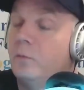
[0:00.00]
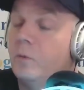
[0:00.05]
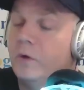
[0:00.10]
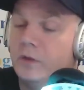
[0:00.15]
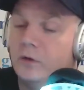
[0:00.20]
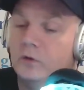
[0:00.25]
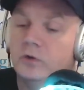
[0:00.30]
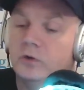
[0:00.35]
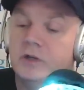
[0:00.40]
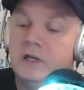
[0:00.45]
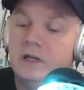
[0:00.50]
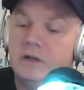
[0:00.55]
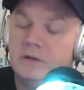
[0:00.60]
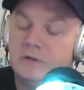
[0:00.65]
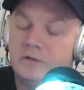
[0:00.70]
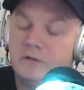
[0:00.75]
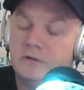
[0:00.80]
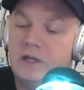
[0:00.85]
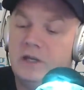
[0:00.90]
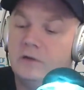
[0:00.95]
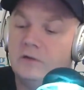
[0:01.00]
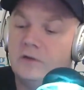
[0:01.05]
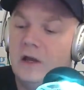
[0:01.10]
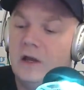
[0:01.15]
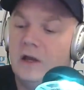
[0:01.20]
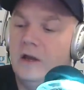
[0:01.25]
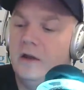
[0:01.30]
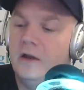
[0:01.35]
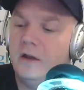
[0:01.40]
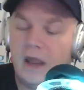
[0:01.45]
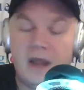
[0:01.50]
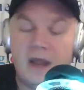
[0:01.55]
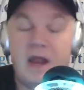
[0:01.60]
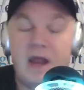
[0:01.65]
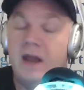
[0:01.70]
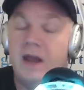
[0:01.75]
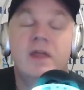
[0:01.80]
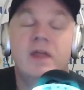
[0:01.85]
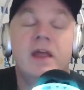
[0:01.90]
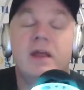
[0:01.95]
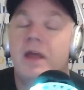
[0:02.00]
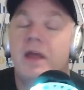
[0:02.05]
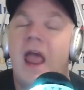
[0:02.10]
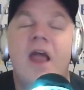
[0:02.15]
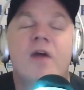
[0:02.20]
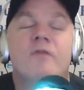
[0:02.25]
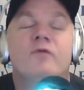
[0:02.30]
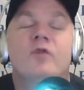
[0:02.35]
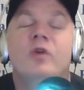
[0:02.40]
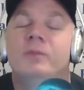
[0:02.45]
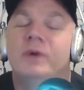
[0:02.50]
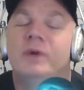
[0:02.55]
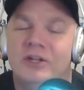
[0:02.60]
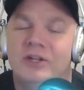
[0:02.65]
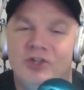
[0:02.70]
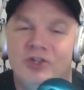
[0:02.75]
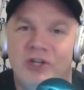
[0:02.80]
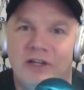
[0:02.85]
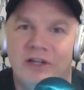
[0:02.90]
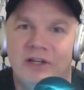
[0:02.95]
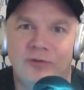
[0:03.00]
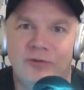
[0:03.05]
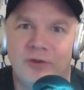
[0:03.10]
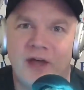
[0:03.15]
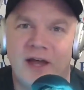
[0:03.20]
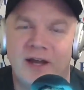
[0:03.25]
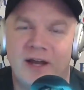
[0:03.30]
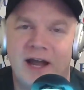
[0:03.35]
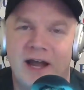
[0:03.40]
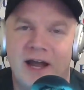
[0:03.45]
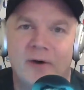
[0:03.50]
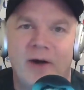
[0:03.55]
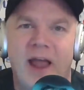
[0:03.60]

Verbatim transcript: when they're looking at scenes, and everybody cheats with that now.